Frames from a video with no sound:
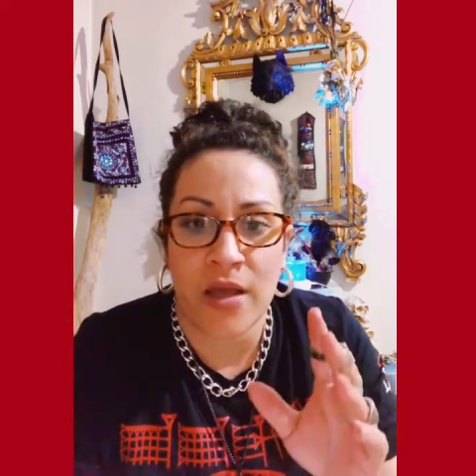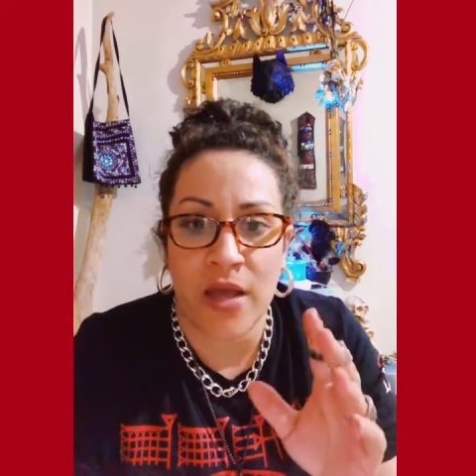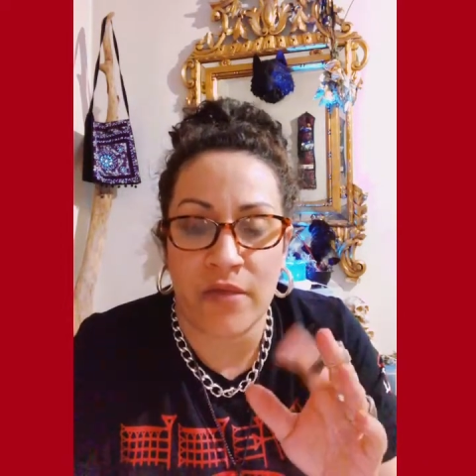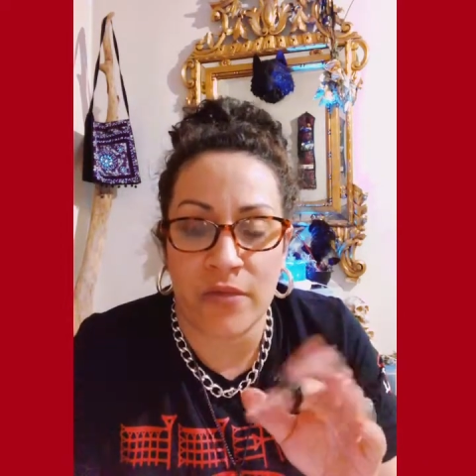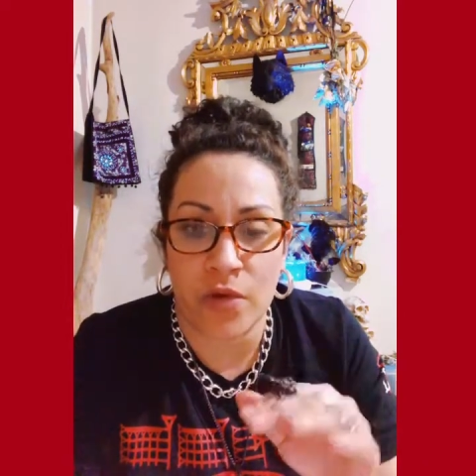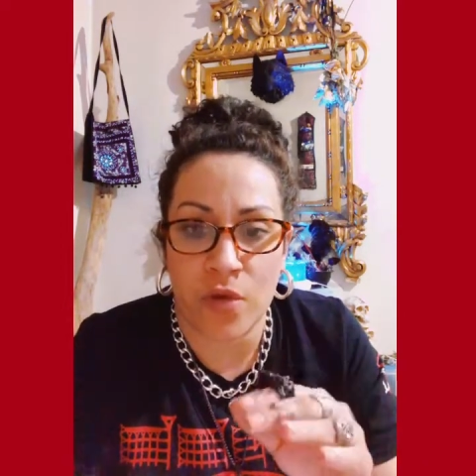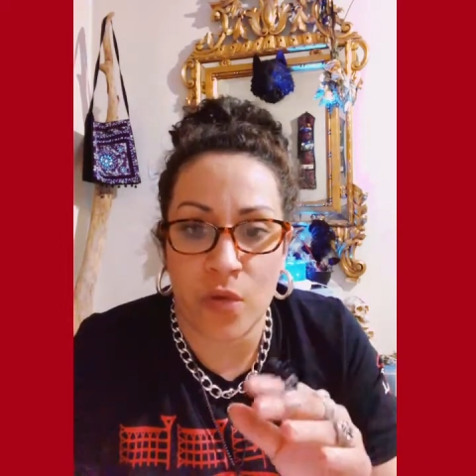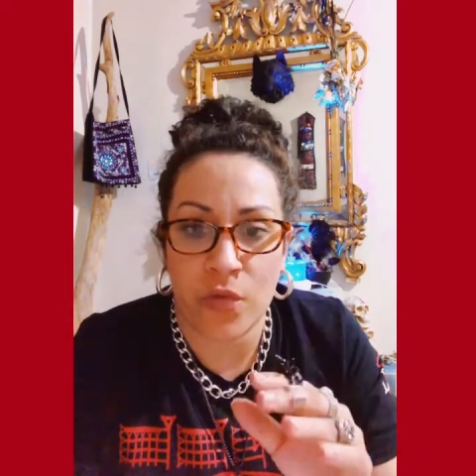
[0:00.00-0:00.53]
if
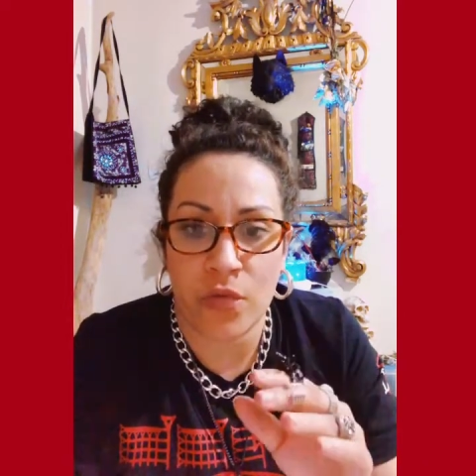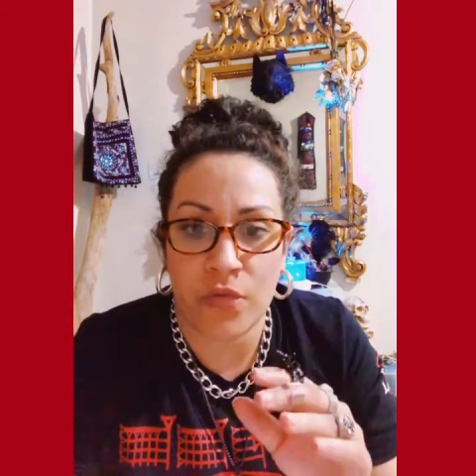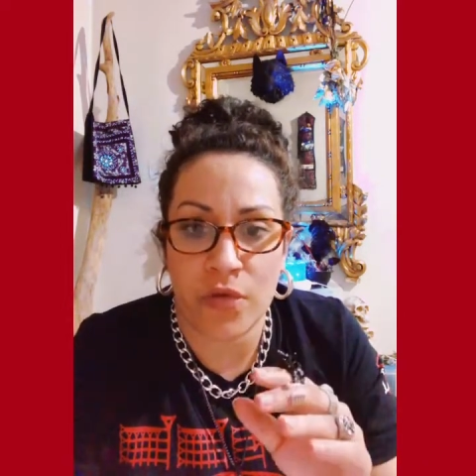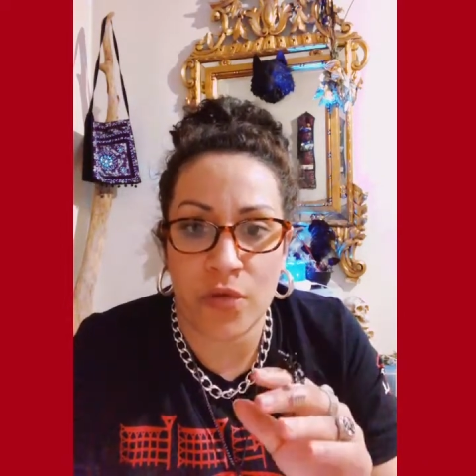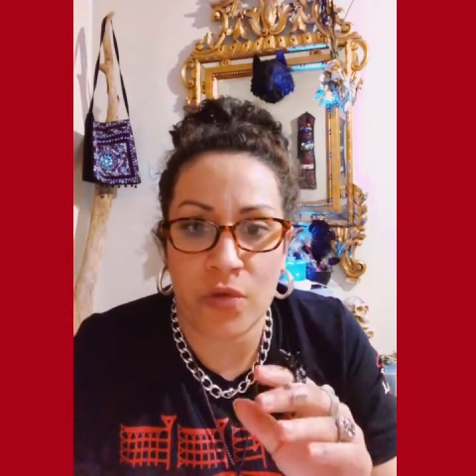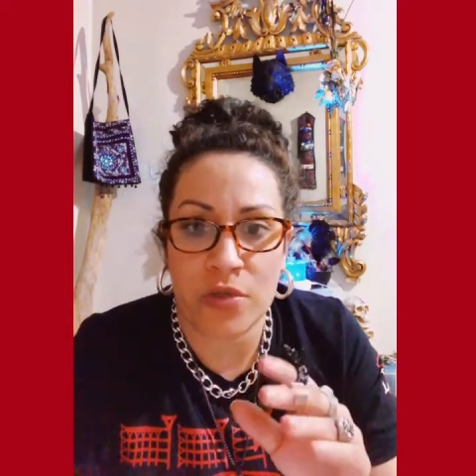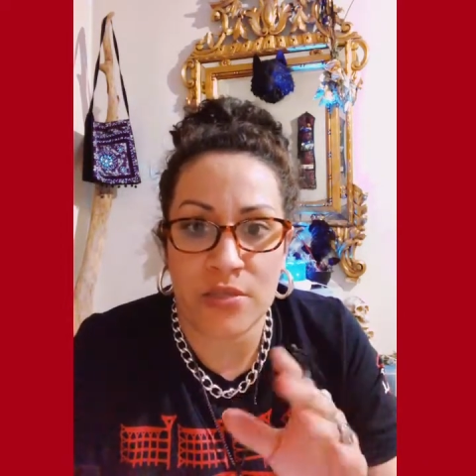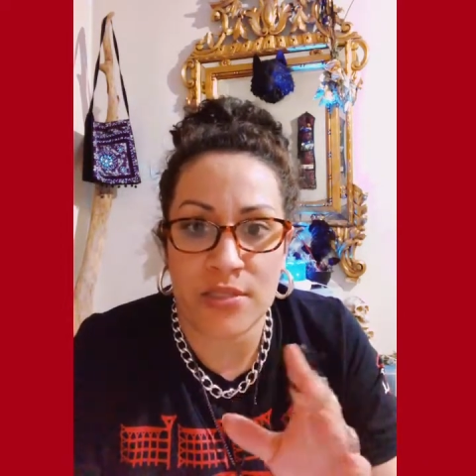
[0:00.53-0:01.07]
you go
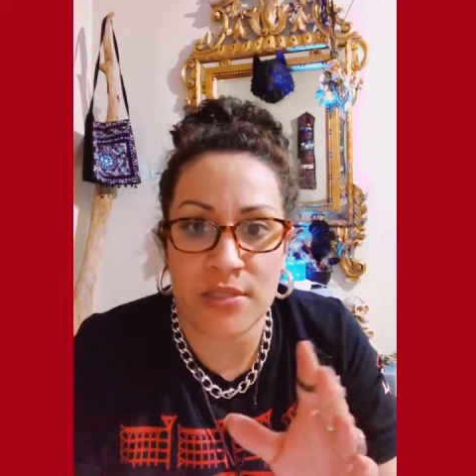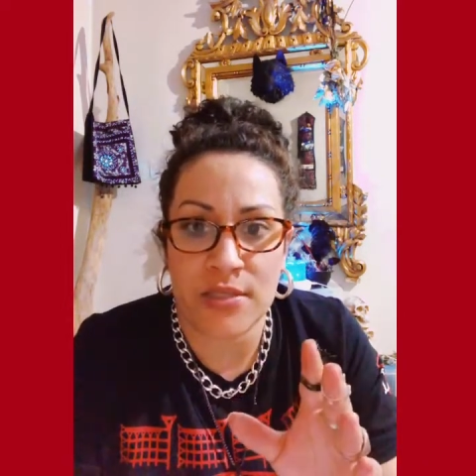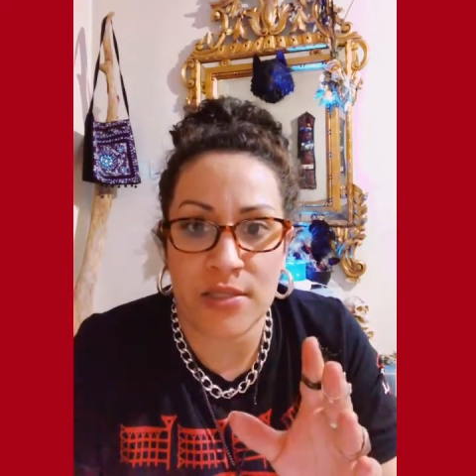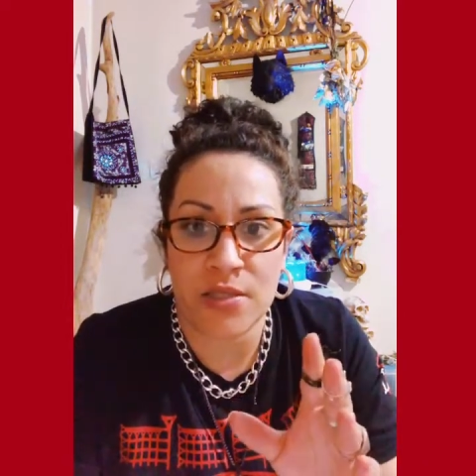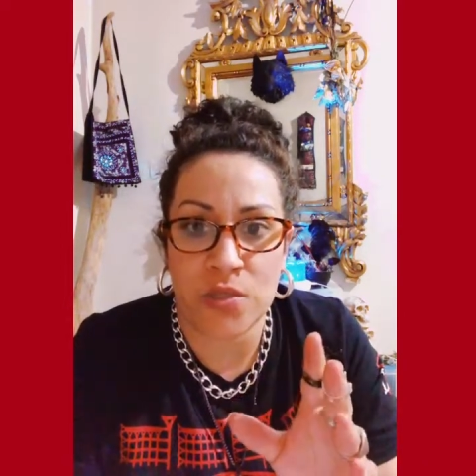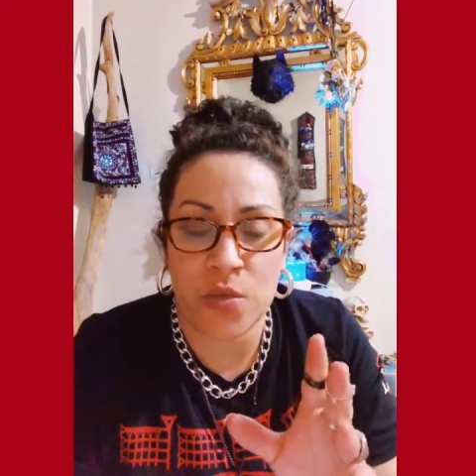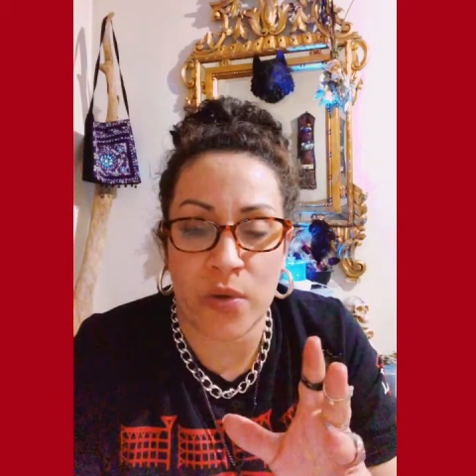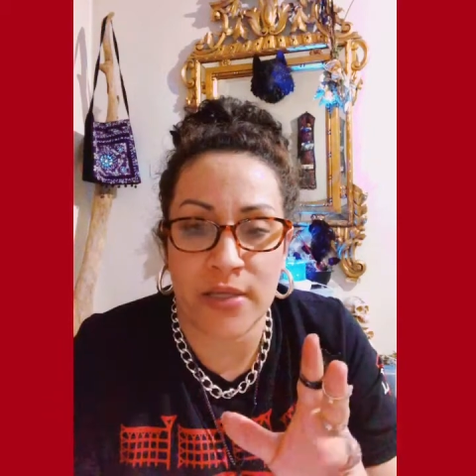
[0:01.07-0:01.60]
through, you'll see
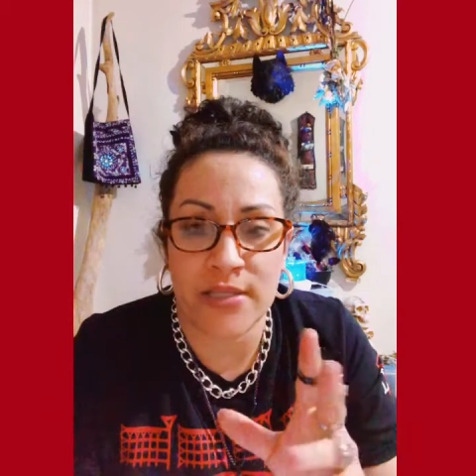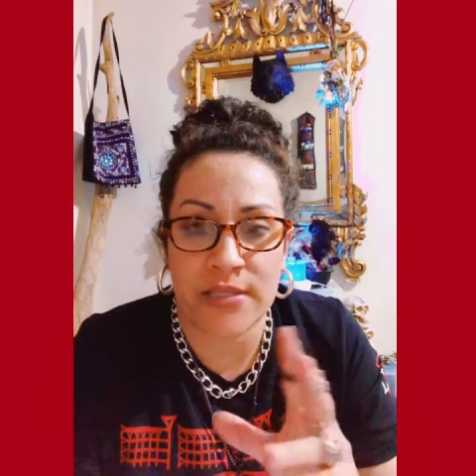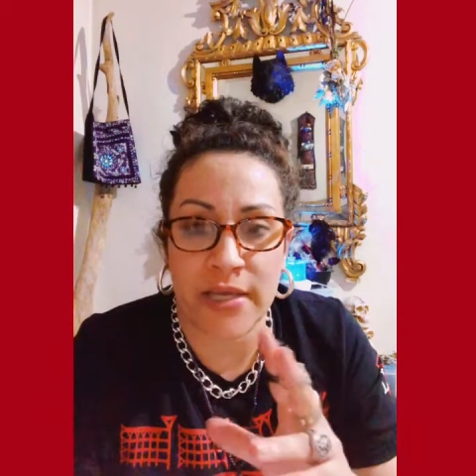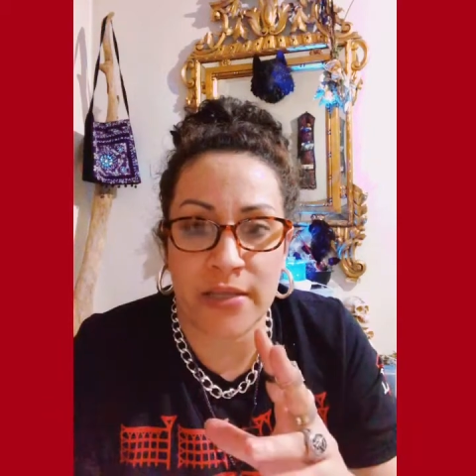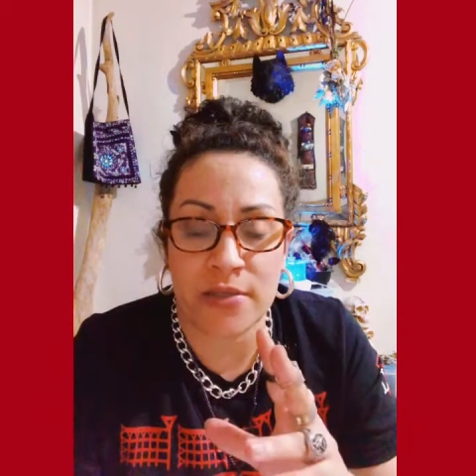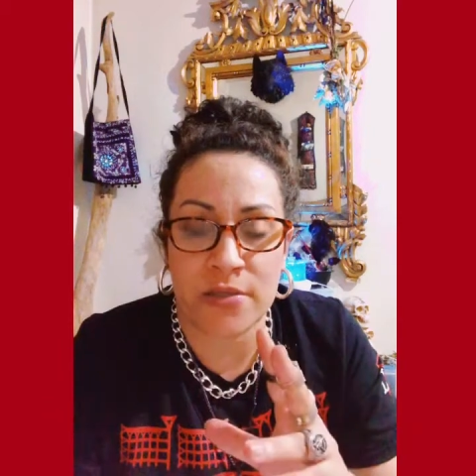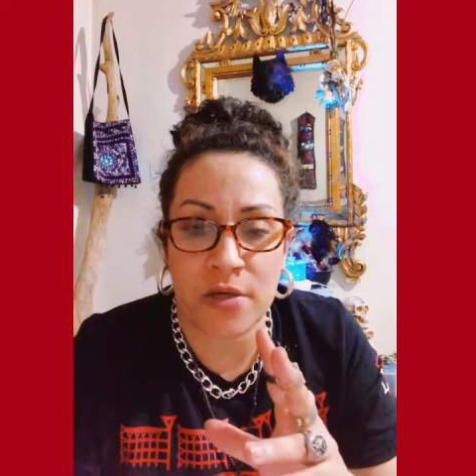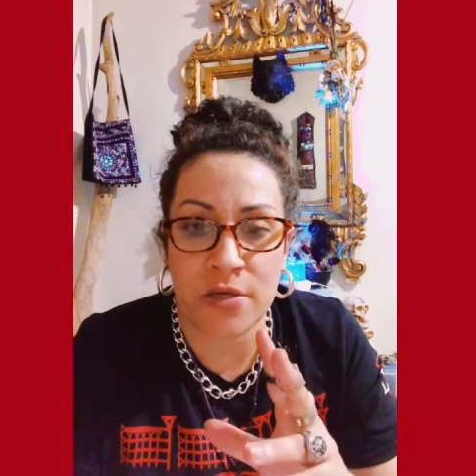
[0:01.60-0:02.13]
the 20
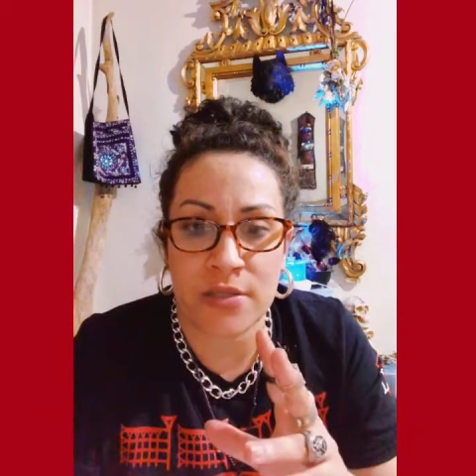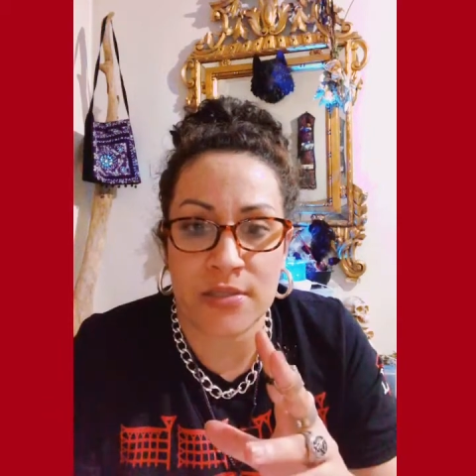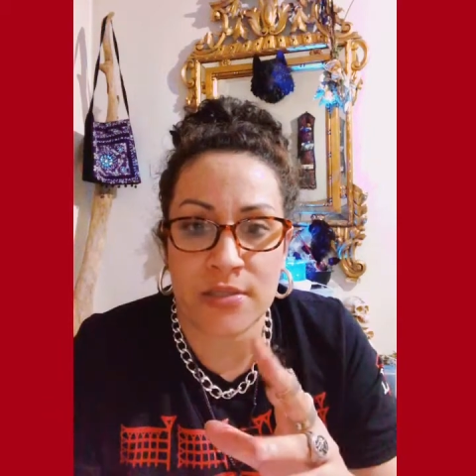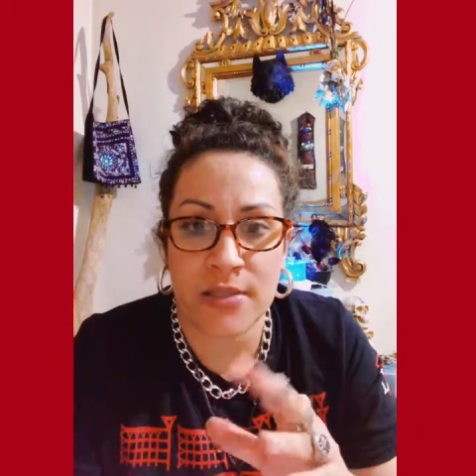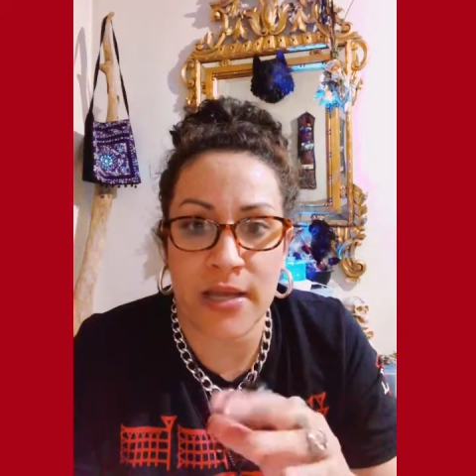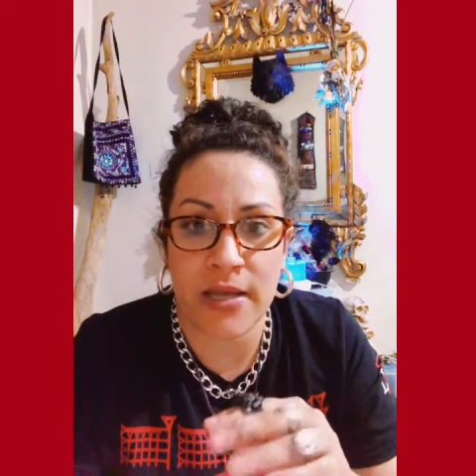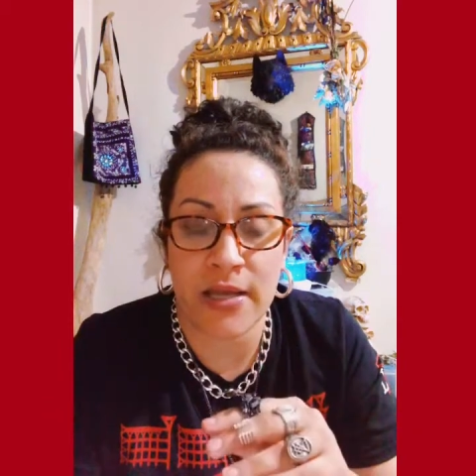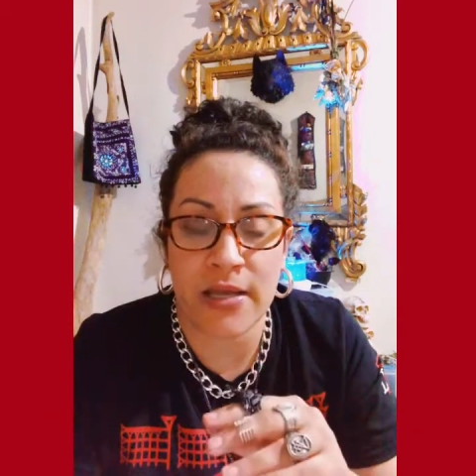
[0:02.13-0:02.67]
Decadarchs
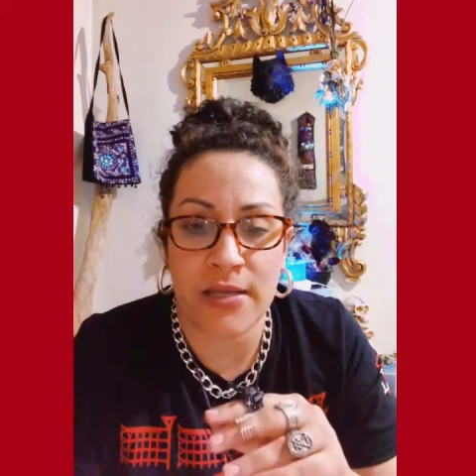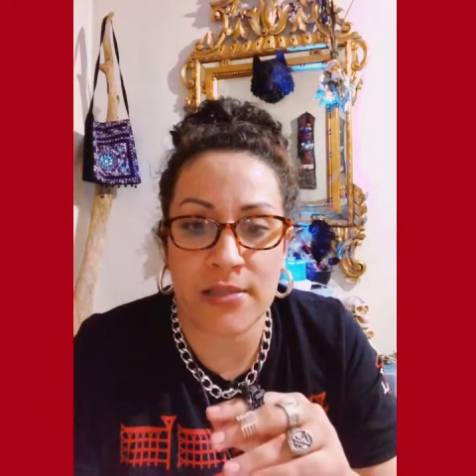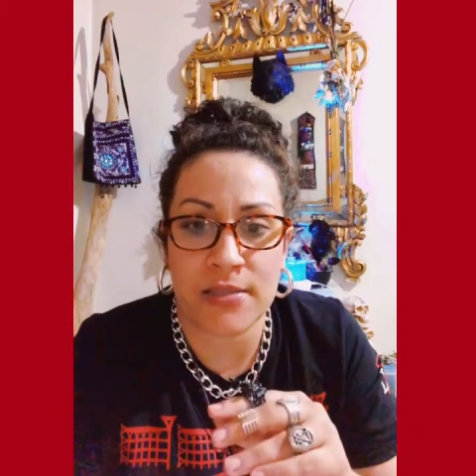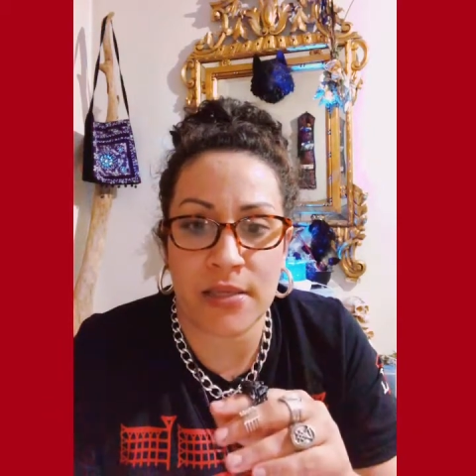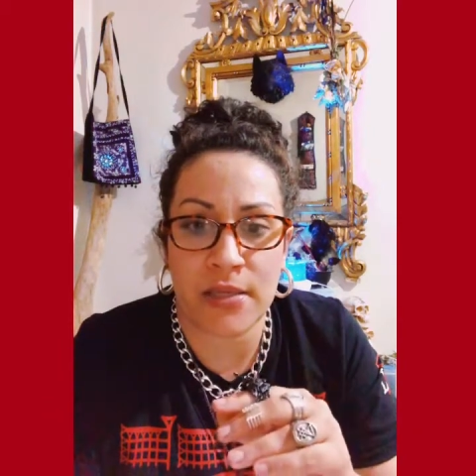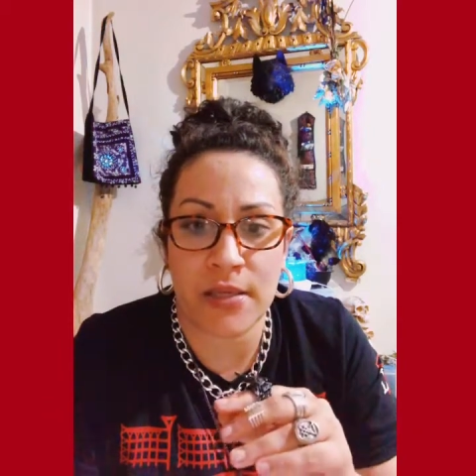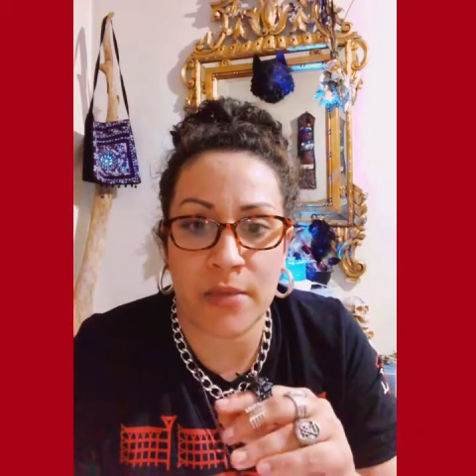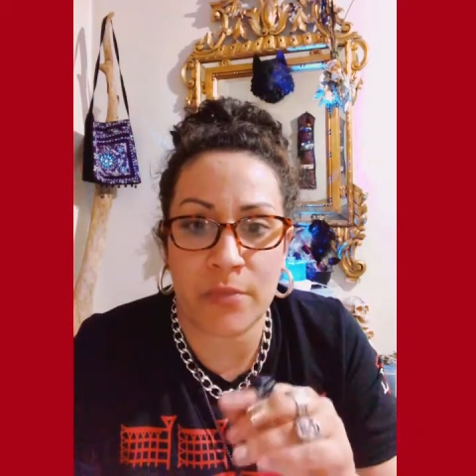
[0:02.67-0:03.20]
and
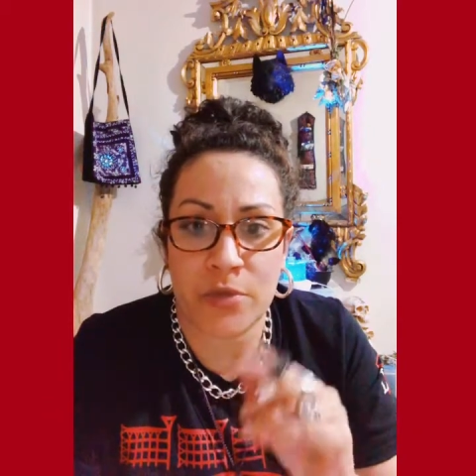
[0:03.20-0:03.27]
um,